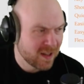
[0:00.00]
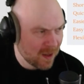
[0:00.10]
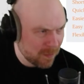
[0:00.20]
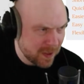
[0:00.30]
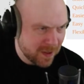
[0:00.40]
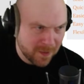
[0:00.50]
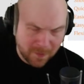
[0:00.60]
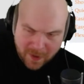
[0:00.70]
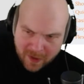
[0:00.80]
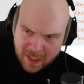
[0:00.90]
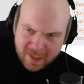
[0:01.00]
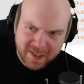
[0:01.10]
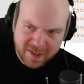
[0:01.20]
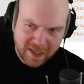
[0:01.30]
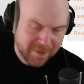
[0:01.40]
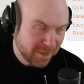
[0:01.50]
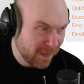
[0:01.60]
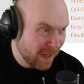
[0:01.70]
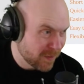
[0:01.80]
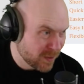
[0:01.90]
We are locked into having
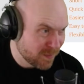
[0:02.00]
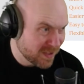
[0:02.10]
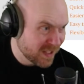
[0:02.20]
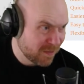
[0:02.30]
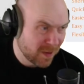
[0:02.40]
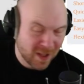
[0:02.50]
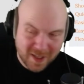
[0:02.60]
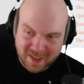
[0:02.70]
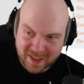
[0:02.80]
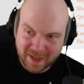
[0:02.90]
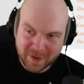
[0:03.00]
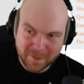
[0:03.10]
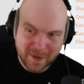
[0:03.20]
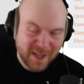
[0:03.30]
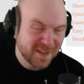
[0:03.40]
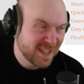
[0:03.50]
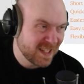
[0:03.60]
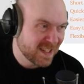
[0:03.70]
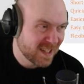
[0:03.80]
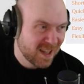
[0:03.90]
5 rooms. We're locked into having 5
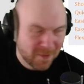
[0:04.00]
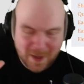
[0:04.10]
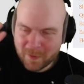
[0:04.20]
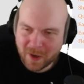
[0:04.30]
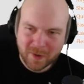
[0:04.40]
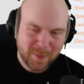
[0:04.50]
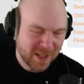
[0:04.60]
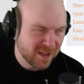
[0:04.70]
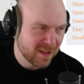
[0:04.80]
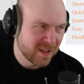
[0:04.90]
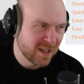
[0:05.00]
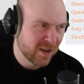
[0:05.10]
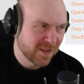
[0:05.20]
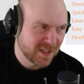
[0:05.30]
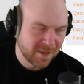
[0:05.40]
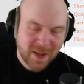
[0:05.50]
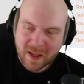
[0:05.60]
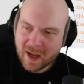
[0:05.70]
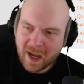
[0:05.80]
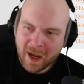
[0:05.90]
scenes. We're not worrying about the narrative stuff.
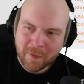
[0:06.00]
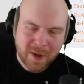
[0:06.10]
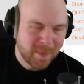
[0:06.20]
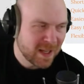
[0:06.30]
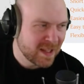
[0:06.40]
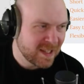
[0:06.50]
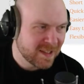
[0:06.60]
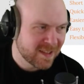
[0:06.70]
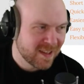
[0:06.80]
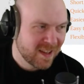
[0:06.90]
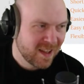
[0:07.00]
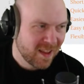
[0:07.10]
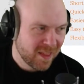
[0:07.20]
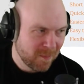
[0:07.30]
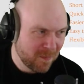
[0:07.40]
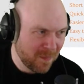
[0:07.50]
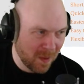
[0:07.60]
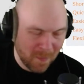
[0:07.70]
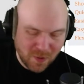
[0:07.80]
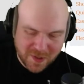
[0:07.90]
I want to make these the
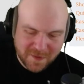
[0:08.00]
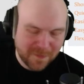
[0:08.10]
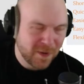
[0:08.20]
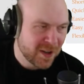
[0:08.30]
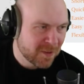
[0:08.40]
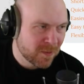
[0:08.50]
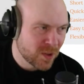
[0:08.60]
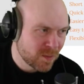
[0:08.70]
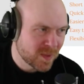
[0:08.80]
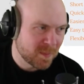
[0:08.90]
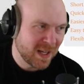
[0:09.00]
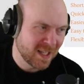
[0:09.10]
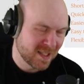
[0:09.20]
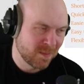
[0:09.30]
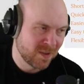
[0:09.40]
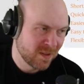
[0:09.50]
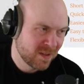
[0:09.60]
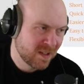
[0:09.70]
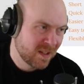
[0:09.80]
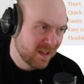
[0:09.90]
most fun rooms possible.
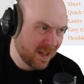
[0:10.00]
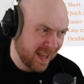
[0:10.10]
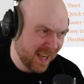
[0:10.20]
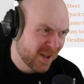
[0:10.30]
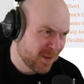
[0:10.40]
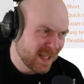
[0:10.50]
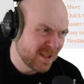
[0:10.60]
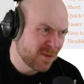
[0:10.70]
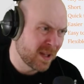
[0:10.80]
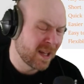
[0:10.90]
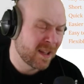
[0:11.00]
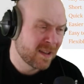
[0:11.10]
How do I do that?